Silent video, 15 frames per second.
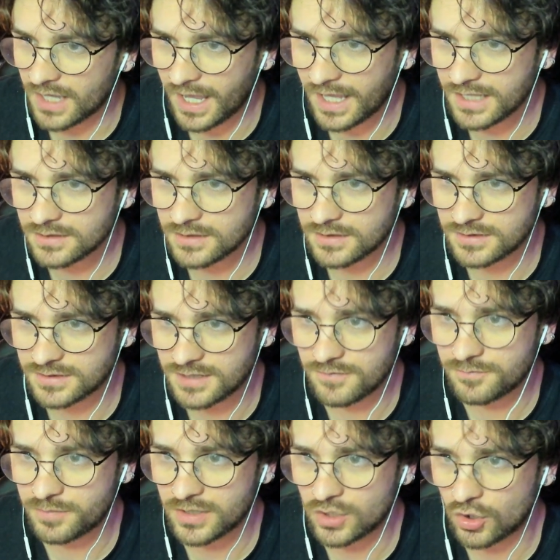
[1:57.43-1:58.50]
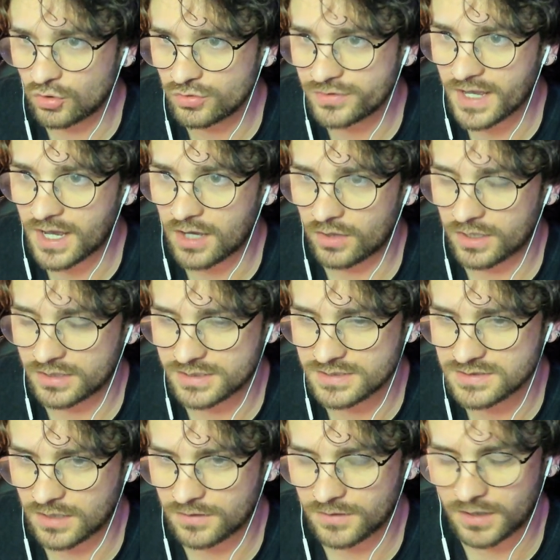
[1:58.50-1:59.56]
And they've been called out. At
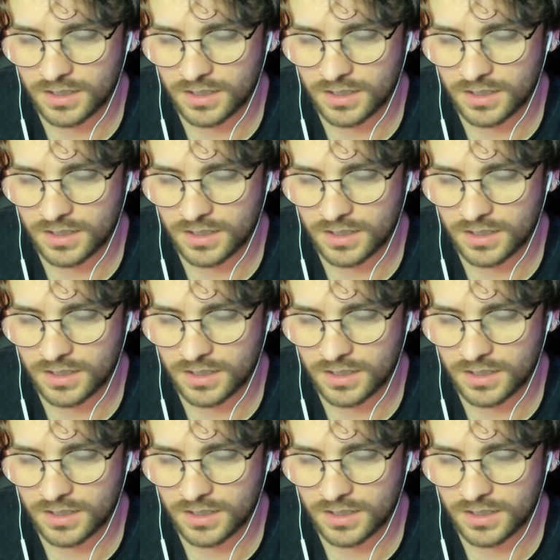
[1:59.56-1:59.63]
least I,